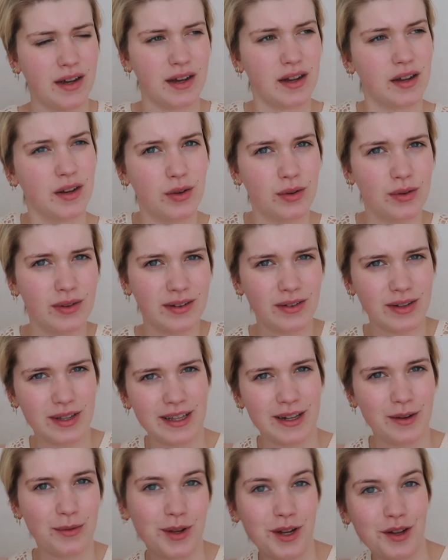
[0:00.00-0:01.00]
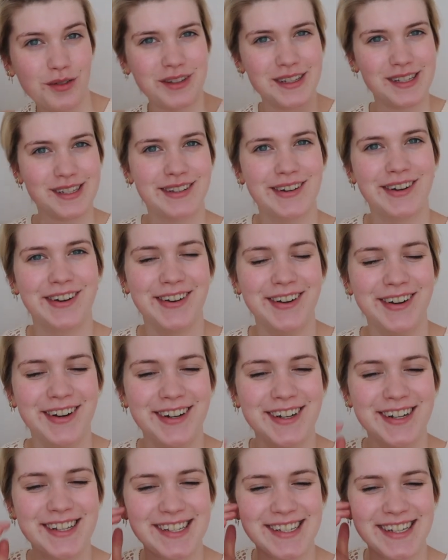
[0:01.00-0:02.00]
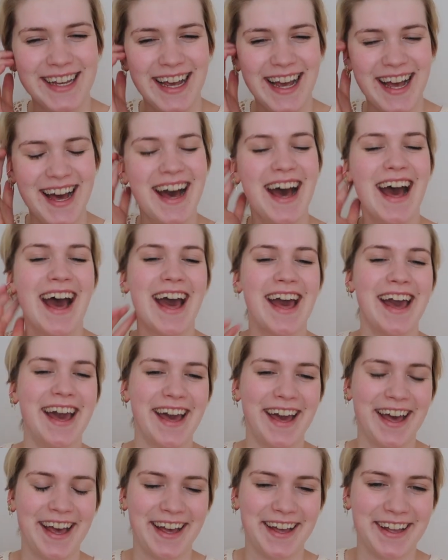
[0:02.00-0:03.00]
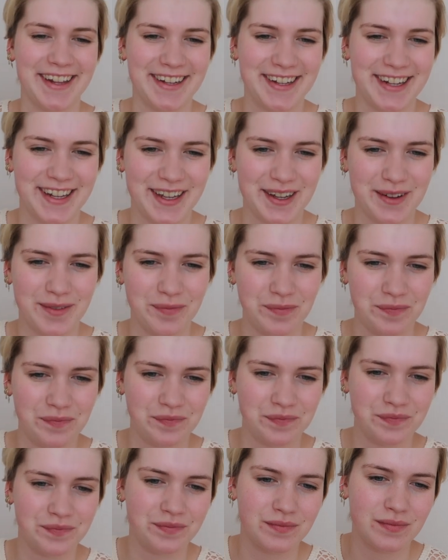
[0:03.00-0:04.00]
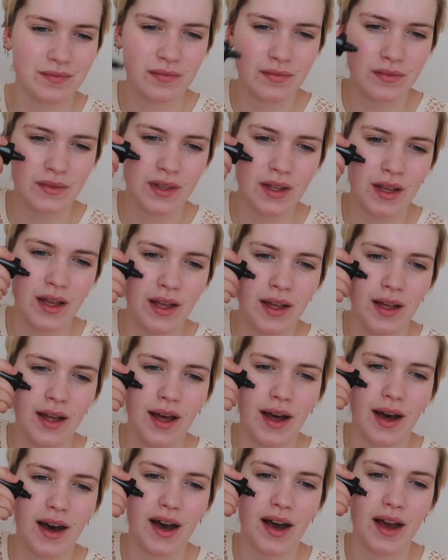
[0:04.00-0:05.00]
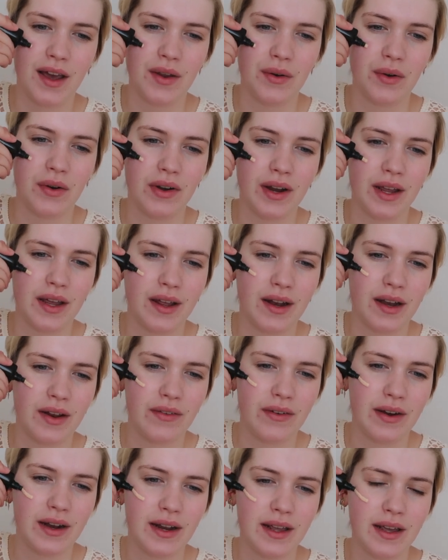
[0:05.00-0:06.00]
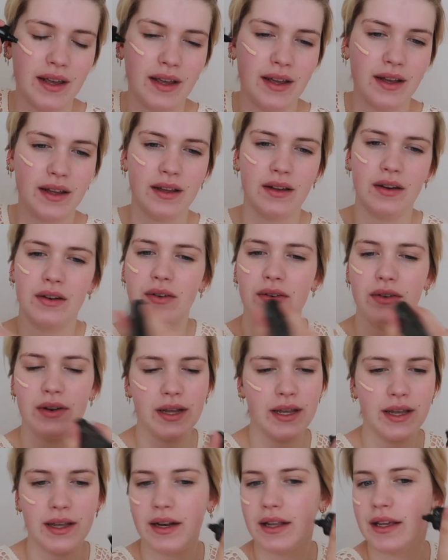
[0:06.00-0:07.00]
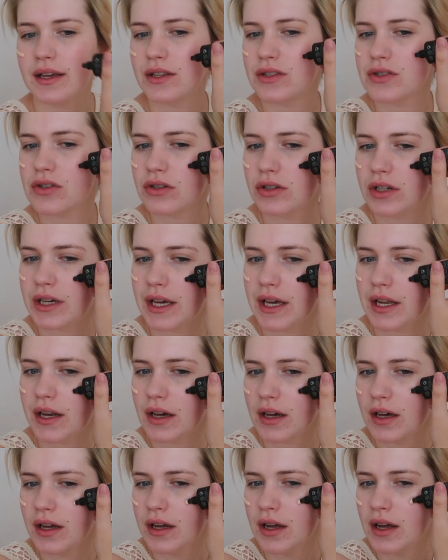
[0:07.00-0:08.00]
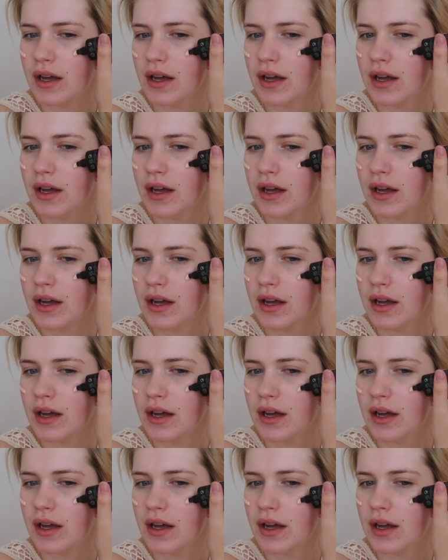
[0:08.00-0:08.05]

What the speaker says: I don't know, in one of these corners. And I really, really, really enjoy it.